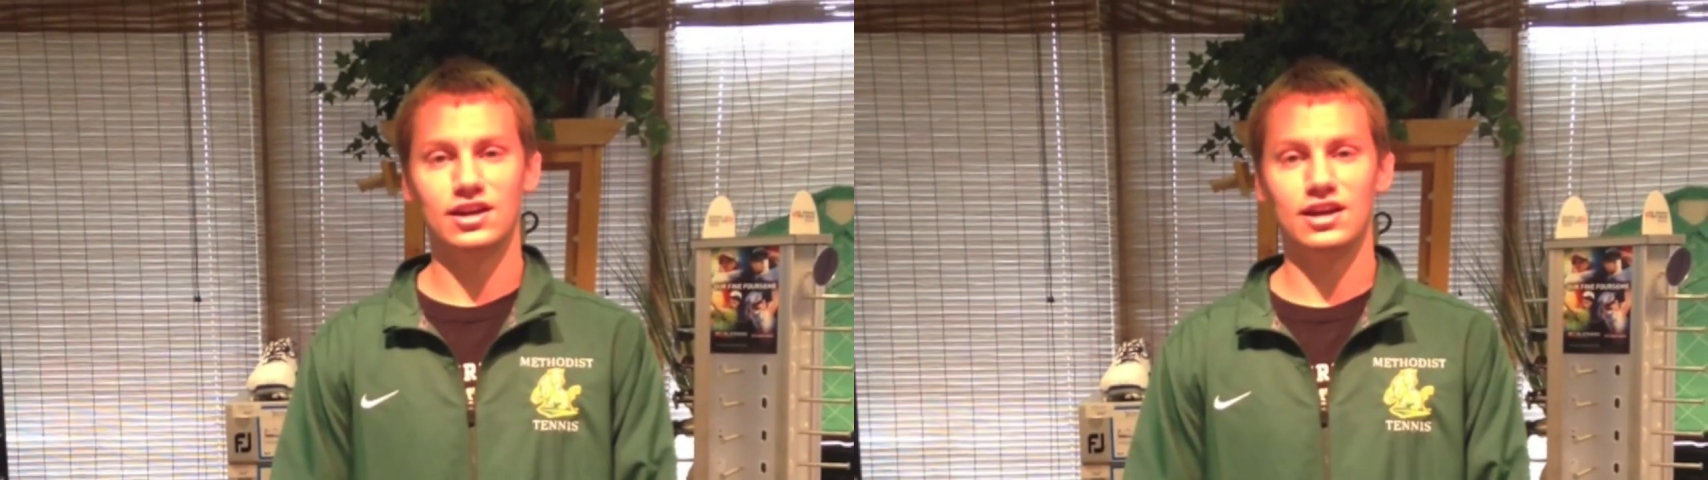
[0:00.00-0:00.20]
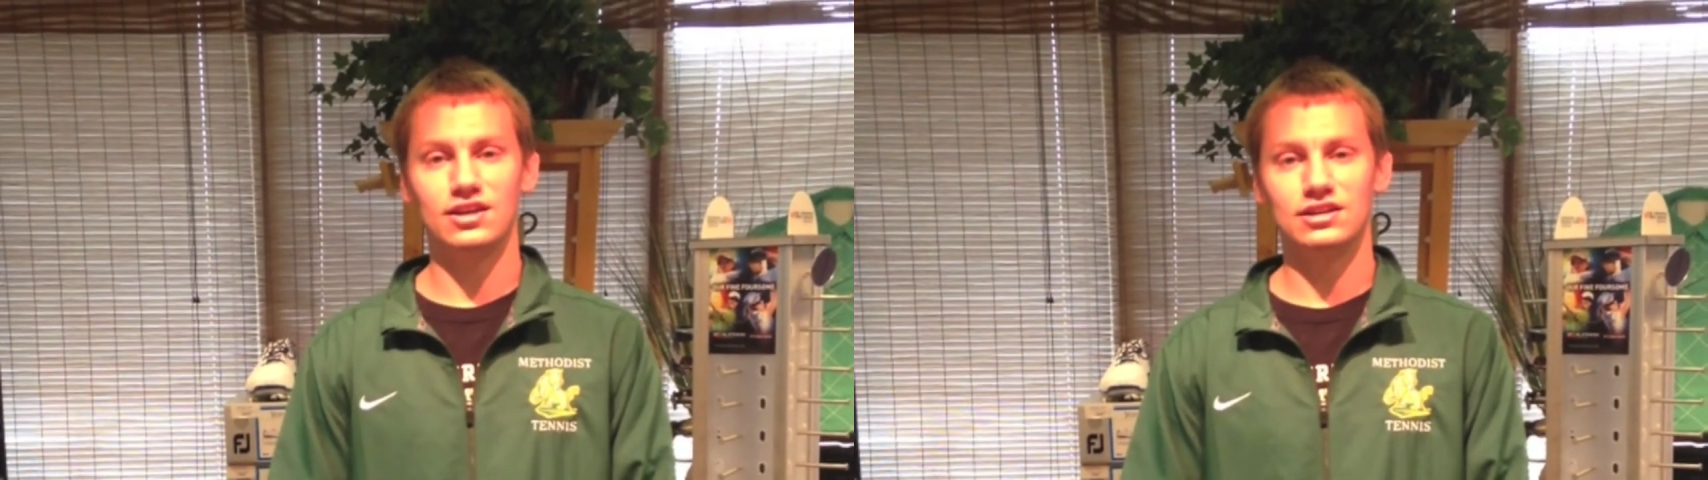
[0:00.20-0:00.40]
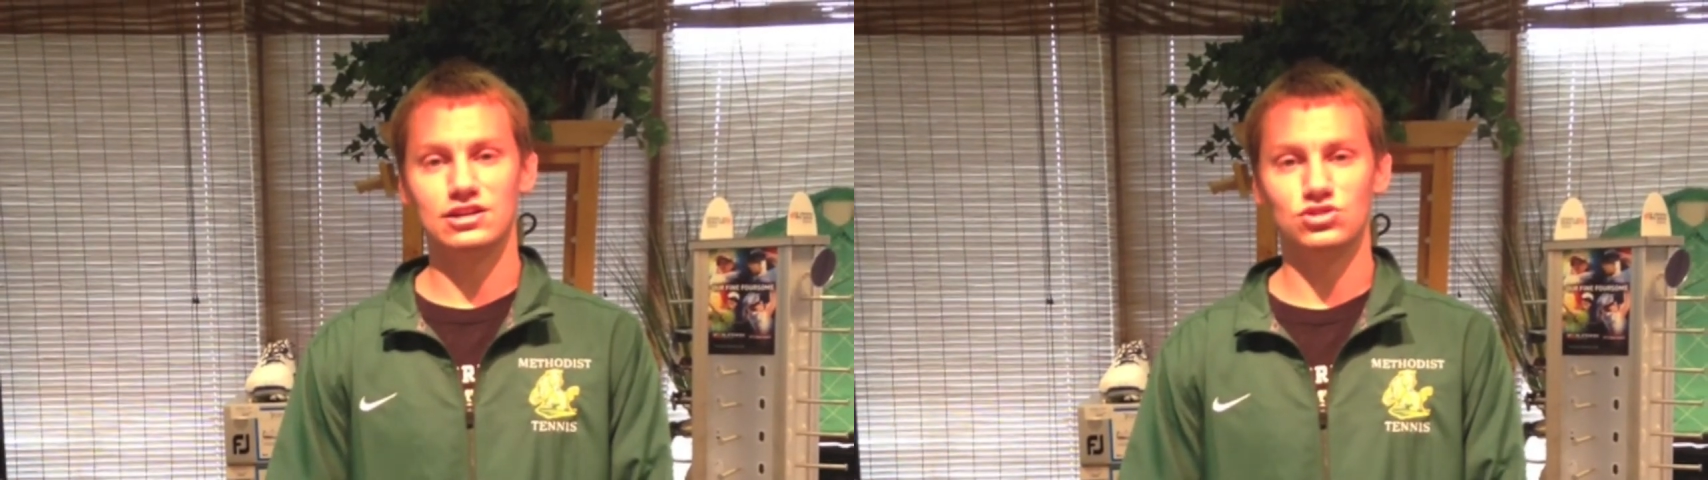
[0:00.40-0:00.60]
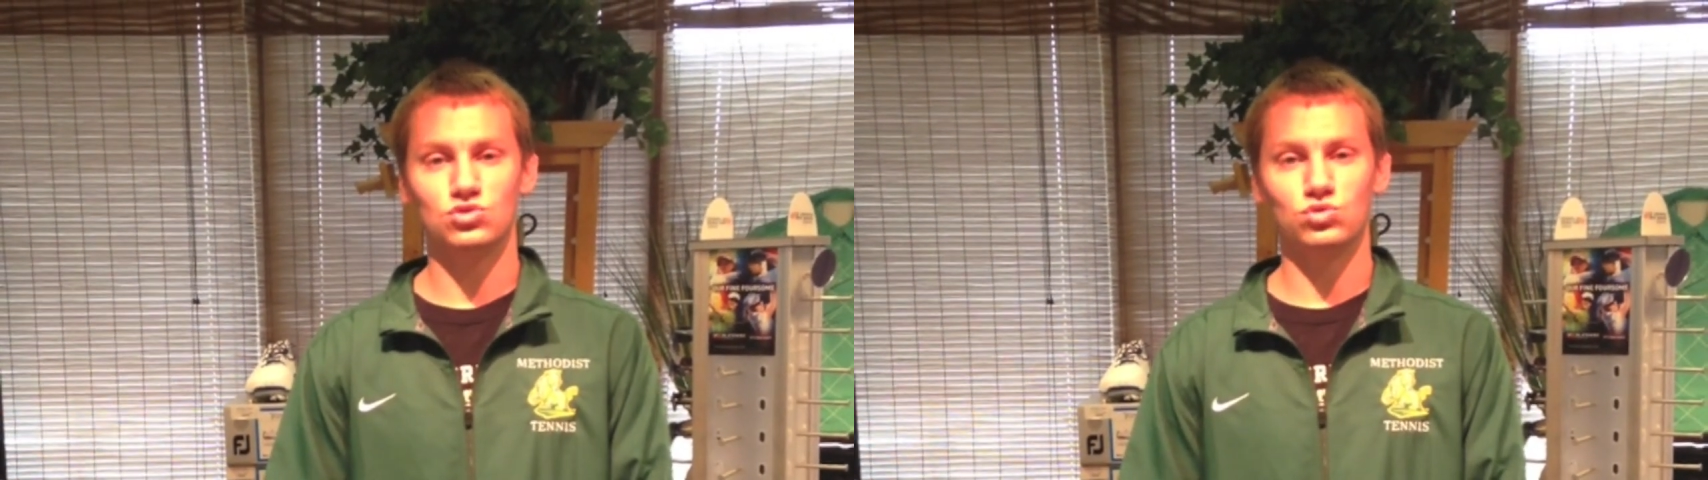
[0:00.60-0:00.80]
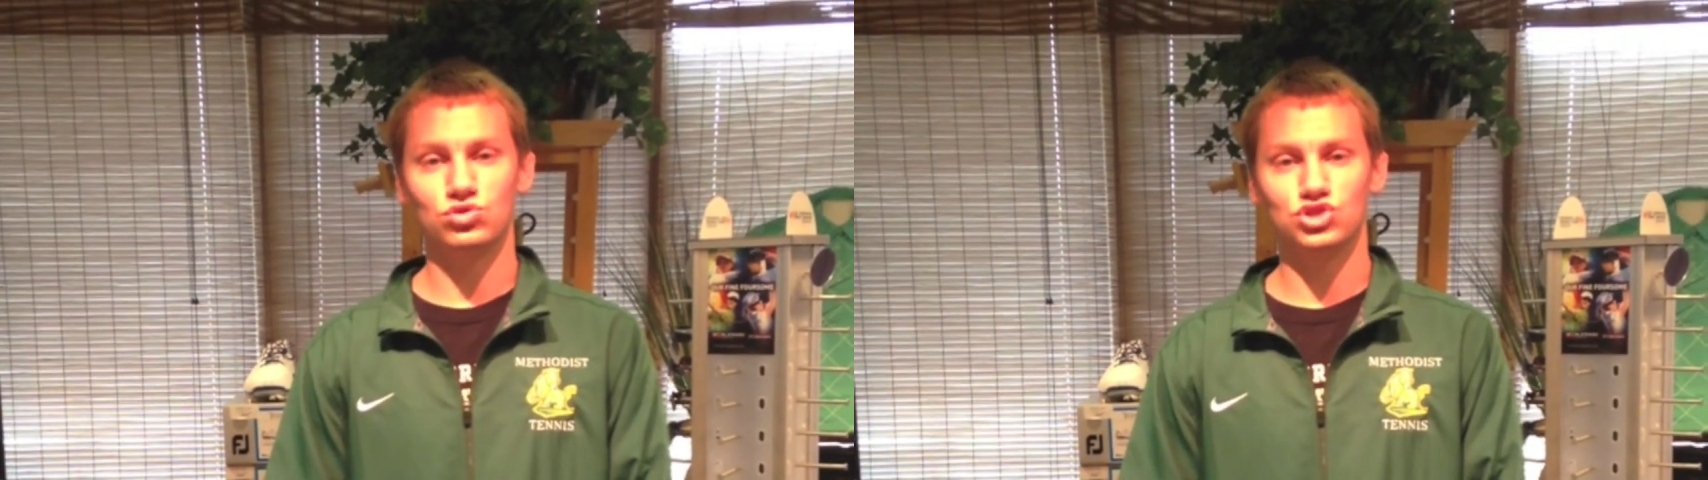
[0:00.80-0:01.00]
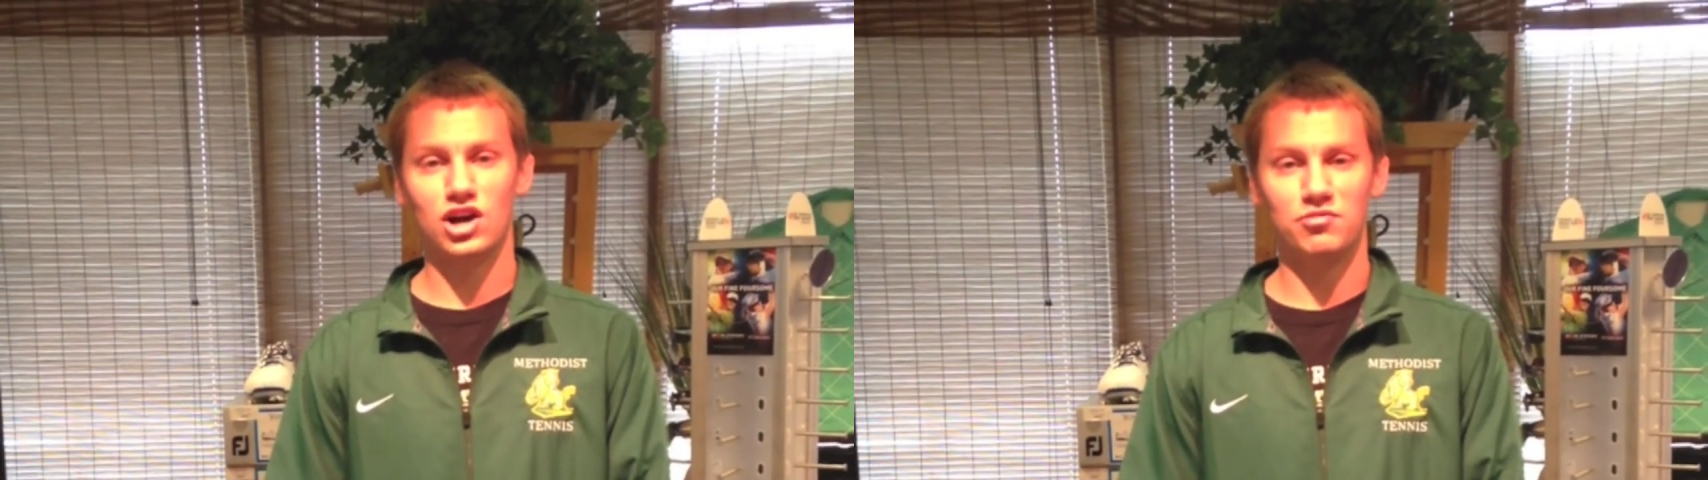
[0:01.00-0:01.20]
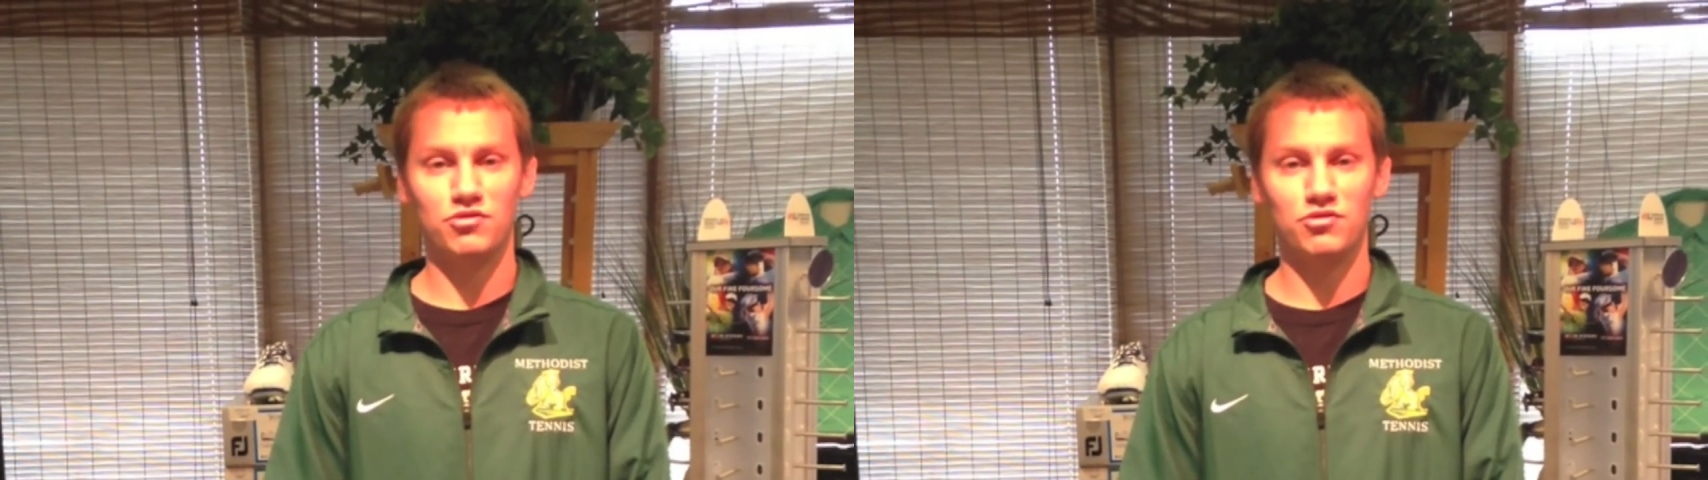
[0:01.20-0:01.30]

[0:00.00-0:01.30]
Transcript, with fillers: and he has a cool job